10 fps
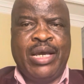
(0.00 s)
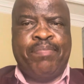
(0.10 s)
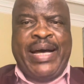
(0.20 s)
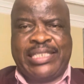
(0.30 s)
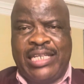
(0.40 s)

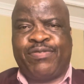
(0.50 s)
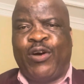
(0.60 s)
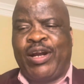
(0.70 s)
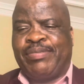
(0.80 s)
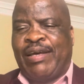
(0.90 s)
Pastors
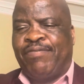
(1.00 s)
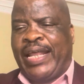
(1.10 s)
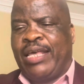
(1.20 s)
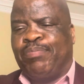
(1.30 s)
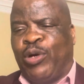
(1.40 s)
Forums are
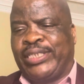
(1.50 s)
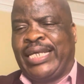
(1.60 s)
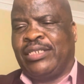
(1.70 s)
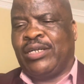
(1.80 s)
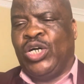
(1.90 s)
very
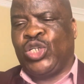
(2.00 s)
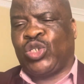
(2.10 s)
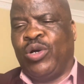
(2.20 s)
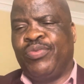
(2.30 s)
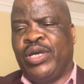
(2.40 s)
important
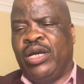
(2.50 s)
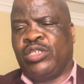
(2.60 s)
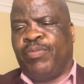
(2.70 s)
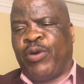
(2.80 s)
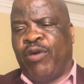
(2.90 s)
also
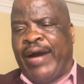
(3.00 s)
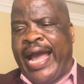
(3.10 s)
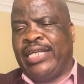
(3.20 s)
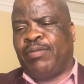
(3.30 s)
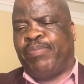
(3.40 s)
to
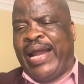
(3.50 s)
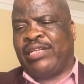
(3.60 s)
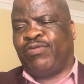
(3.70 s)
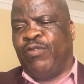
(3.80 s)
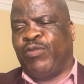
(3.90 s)
provide a
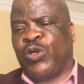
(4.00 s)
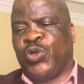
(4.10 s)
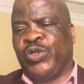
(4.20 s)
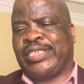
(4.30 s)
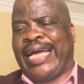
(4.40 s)
platform for
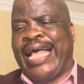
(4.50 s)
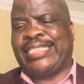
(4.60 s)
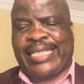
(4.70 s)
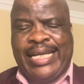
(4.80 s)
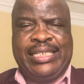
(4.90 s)
good
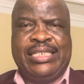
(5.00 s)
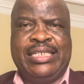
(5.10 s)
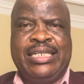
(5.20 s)
counsel.